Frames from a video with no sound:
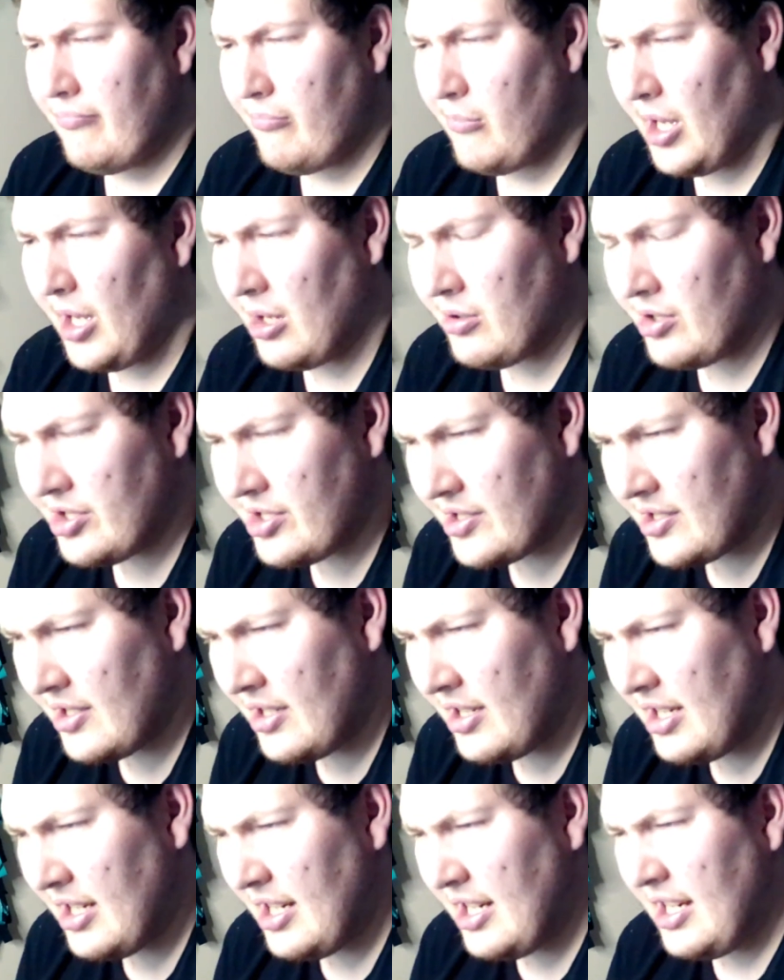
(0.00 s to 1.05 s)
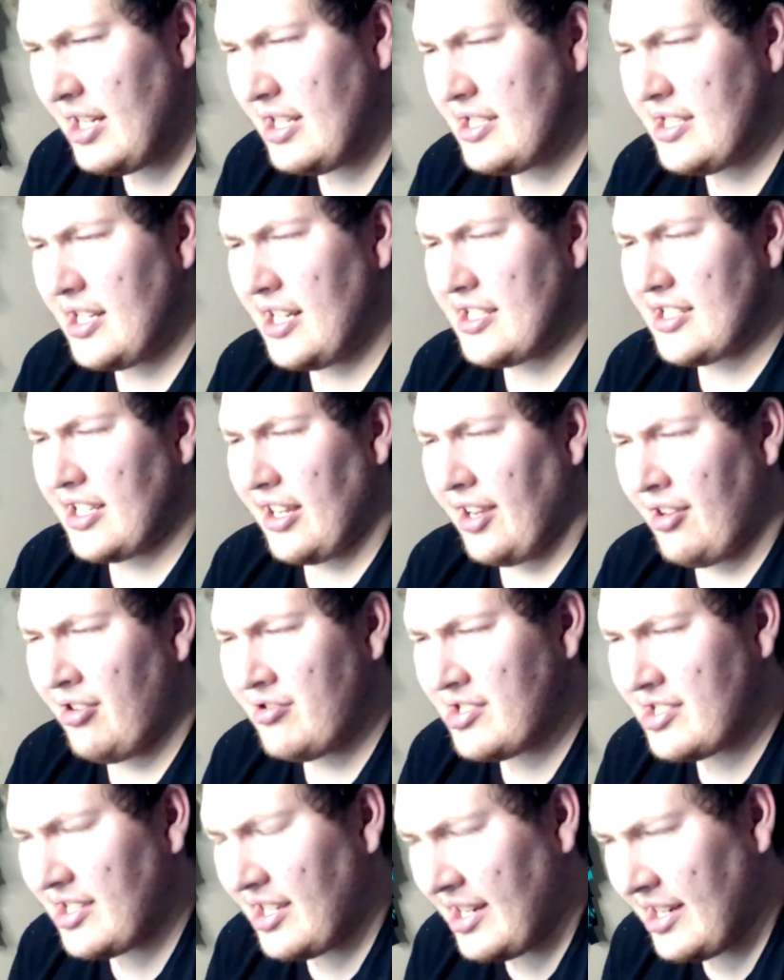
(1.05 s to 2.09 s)
Powers she has a
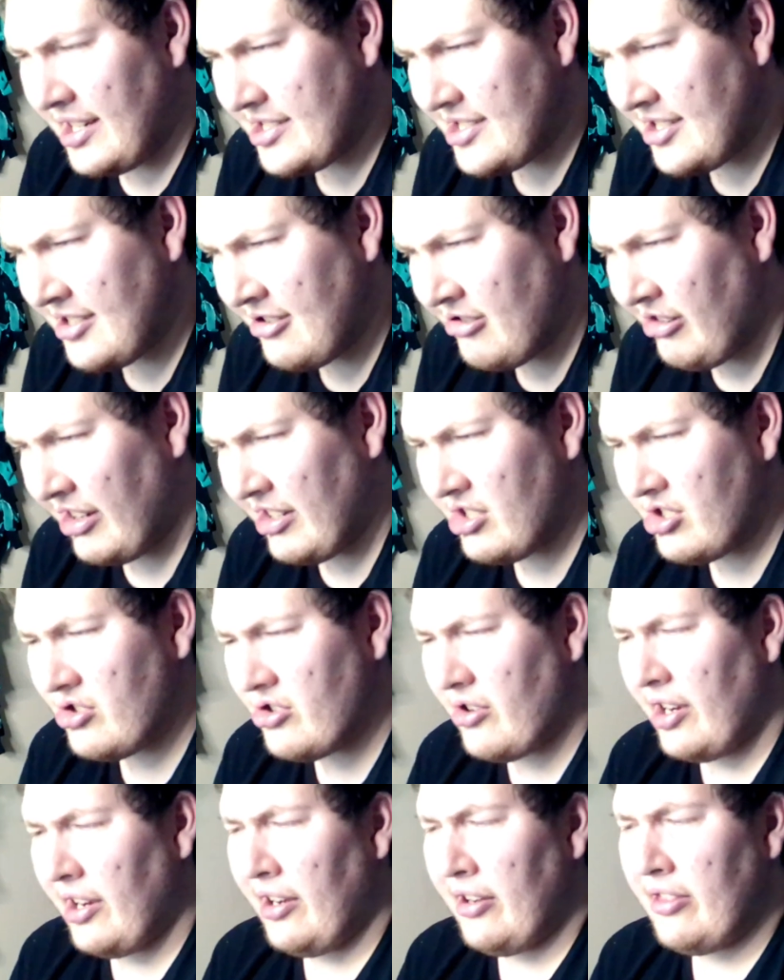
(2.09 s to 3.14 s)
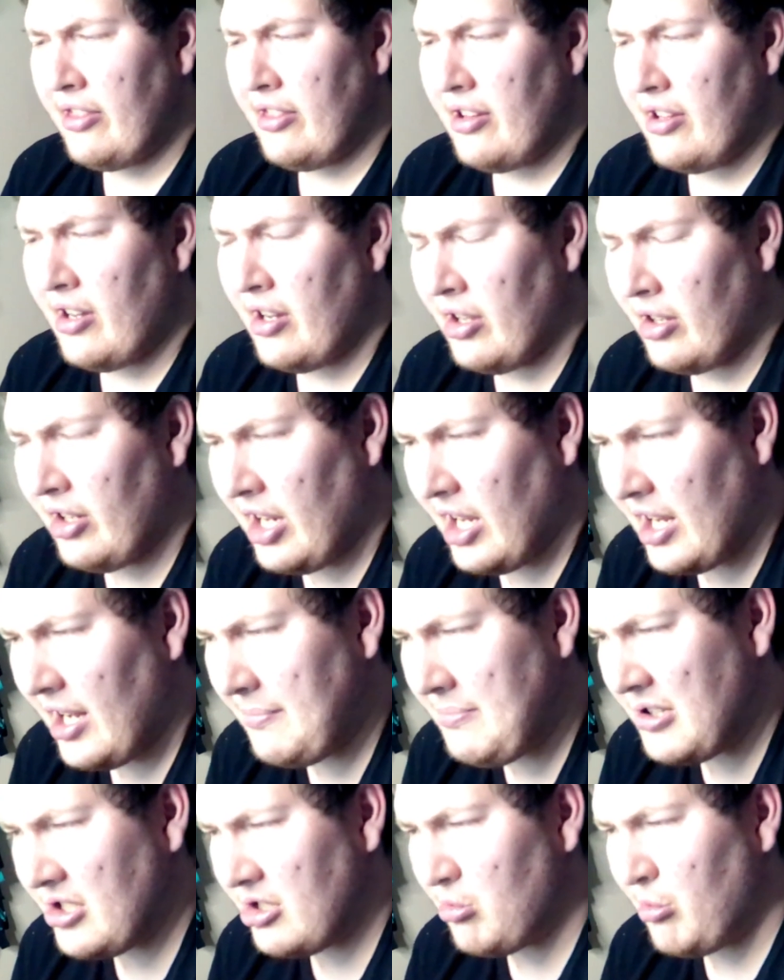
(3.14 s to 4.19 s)
huge size, great strength, uncanny
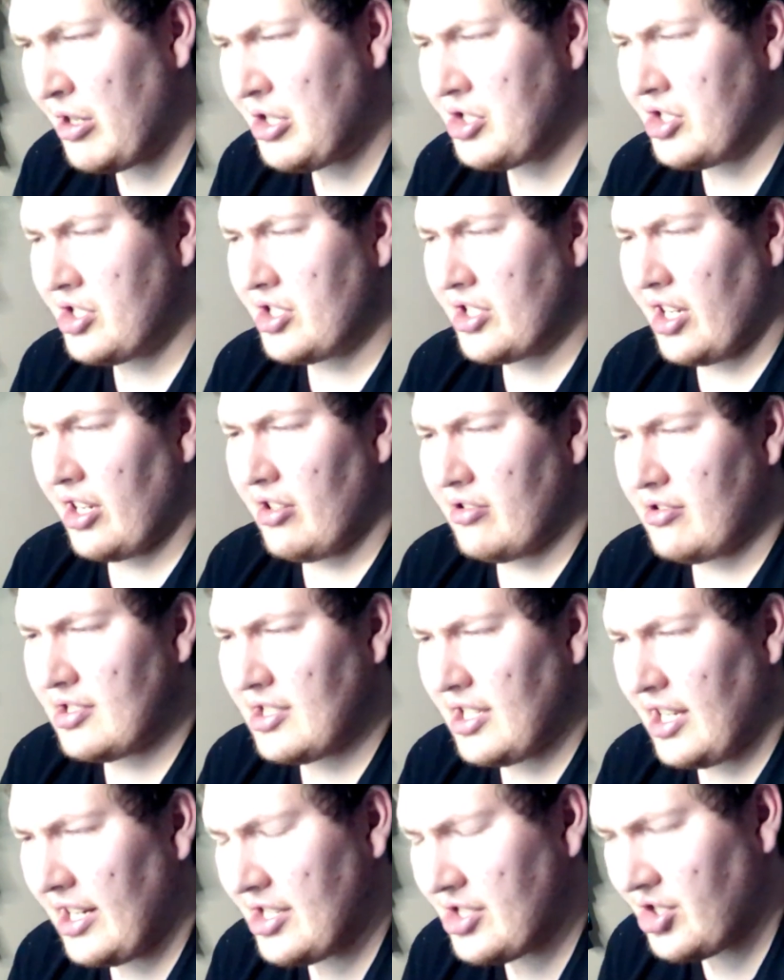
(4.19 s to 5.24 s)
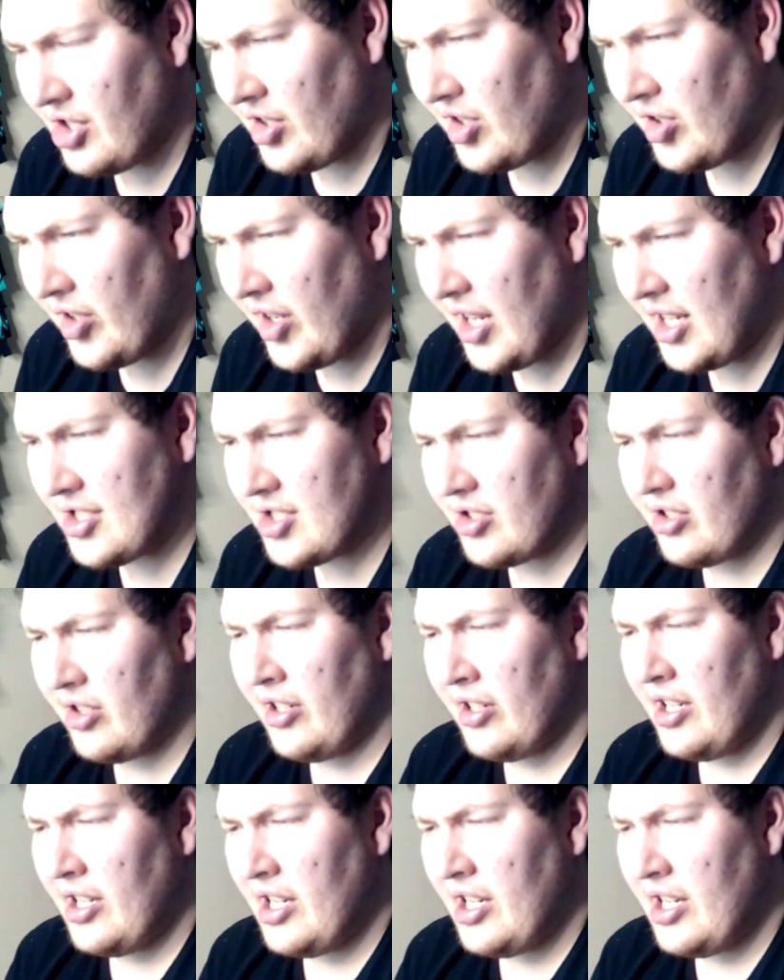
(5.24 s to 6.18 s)
persuasion skills, and is a good guesser.